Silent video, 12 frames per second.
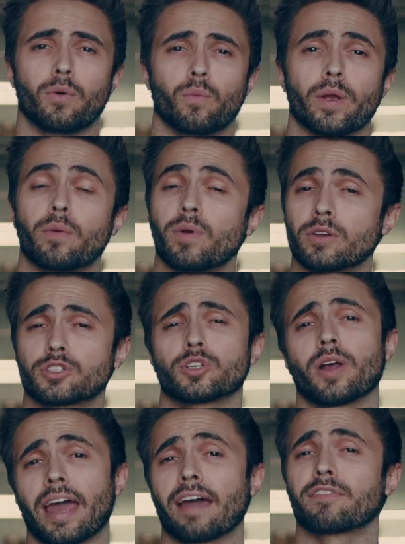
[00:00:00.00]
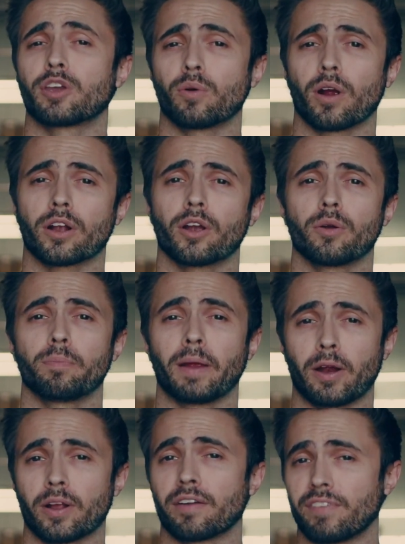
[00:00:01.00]
We will still have QR code
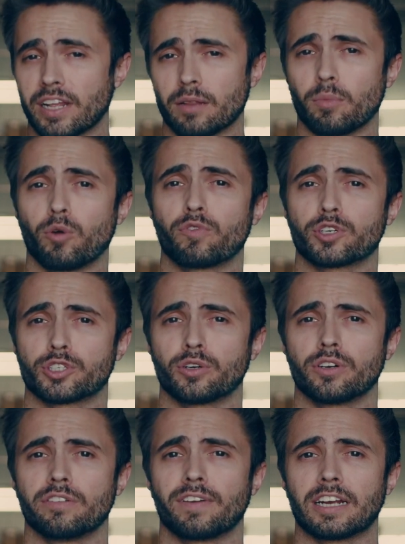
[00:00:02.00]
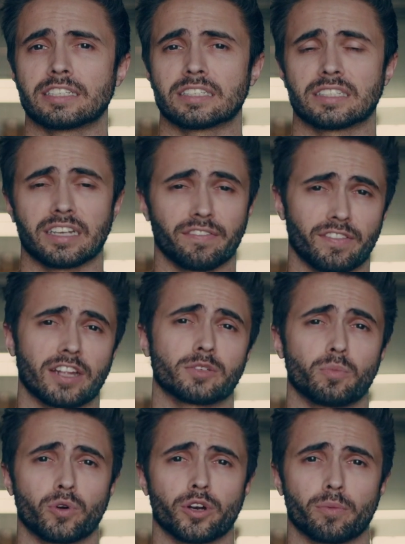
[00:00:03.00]
pairing available for certain devices if
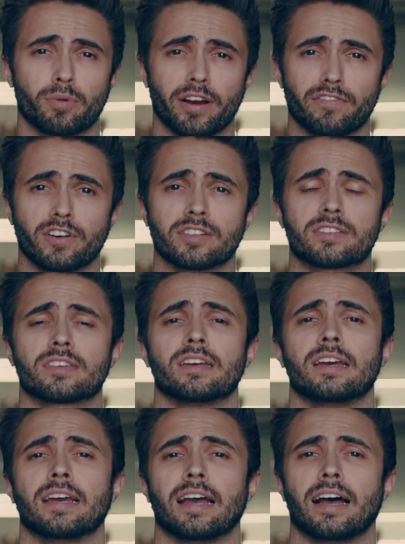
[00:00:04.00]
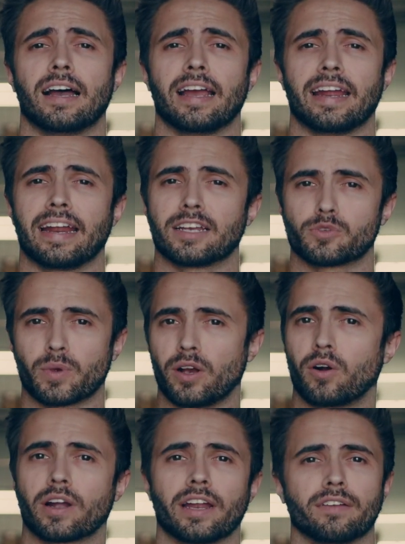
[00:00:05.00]
that's more your preference. And as we
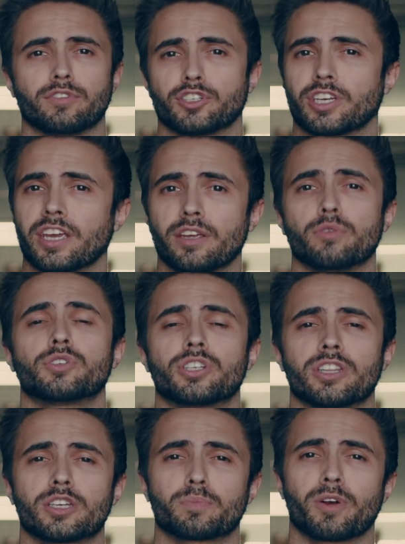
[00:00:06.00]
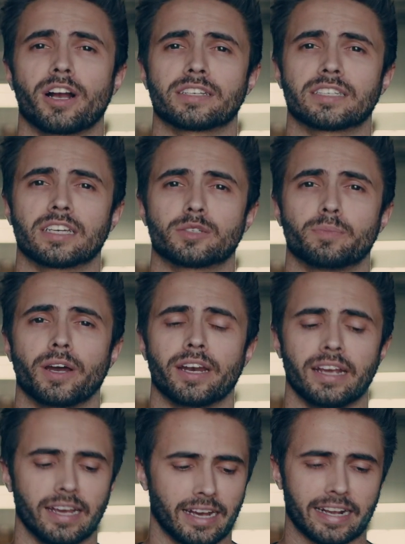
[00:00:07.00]
all kind of just get used to this process, but
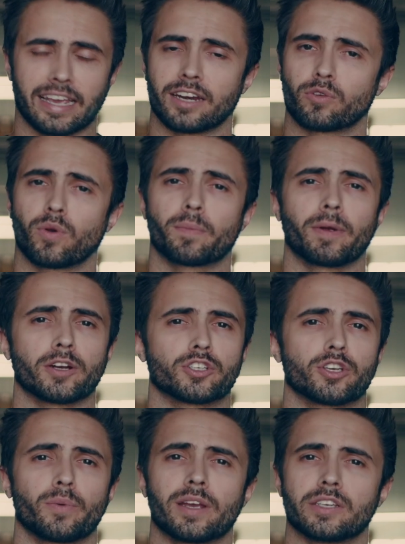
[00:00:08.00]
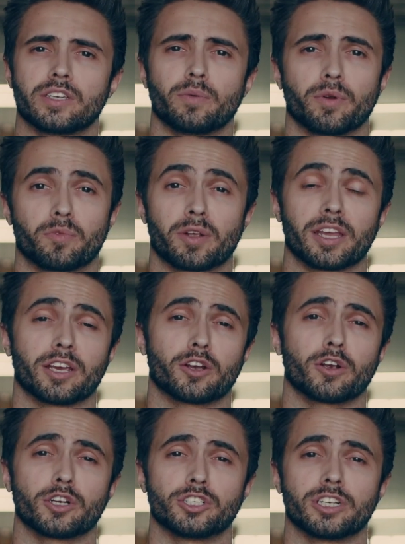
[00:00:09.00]
again, quick pair is so easy, we would really
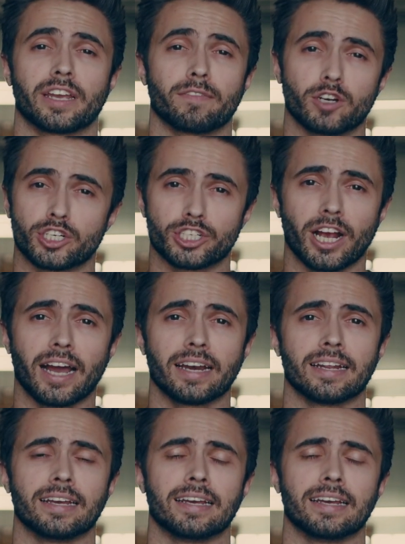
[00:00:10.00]
encourage you to give it a shot.